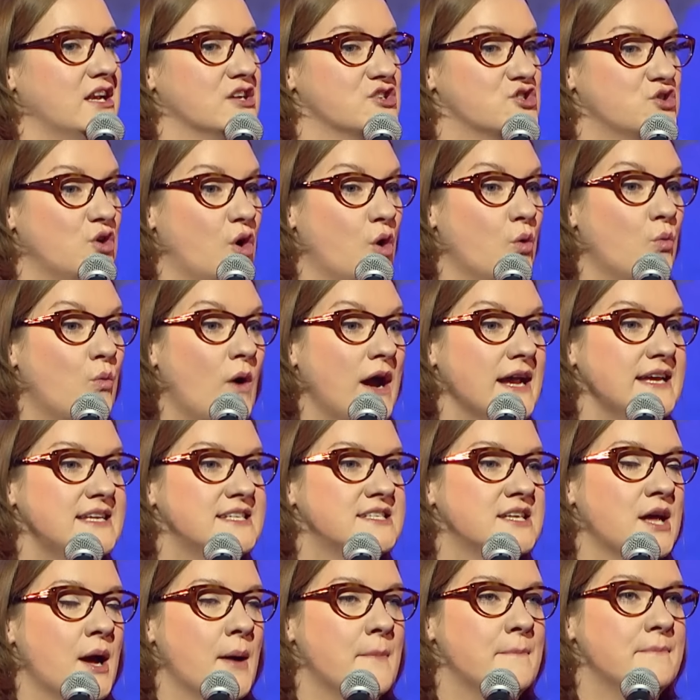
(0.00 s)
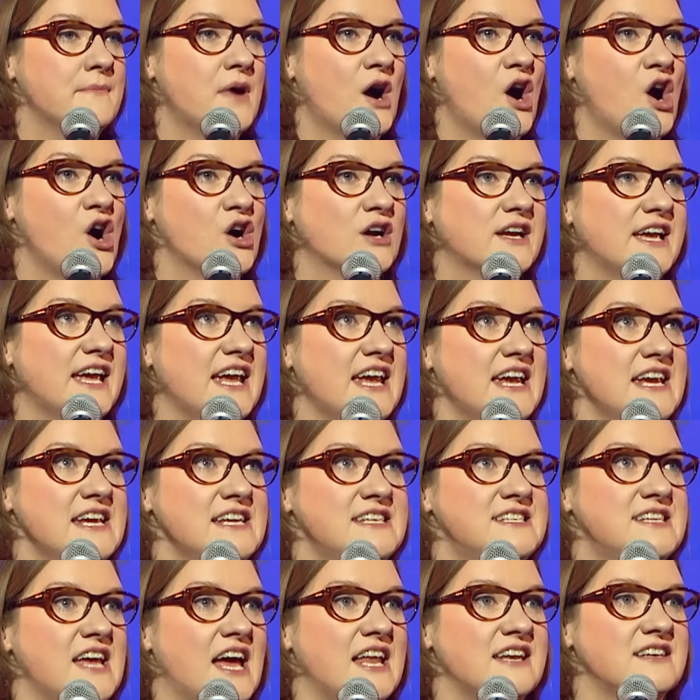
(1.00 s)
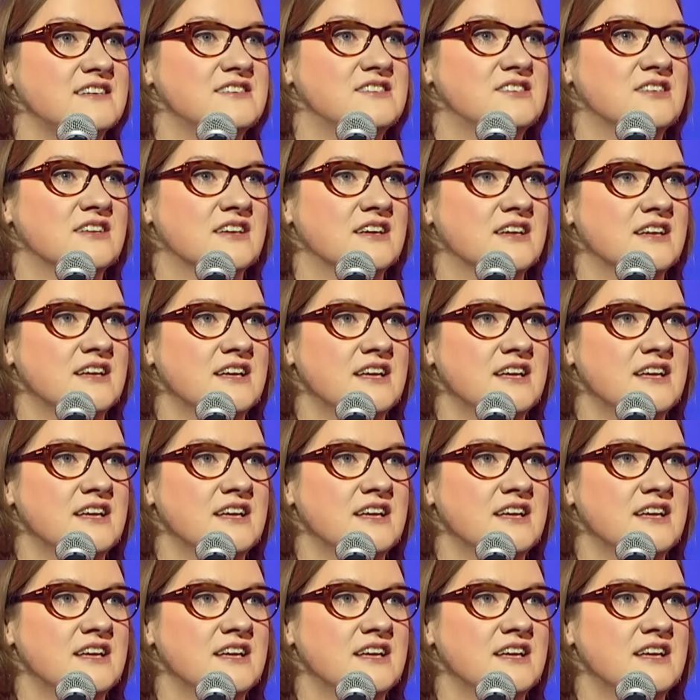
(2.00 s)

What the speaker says: I saw a white marquee tent.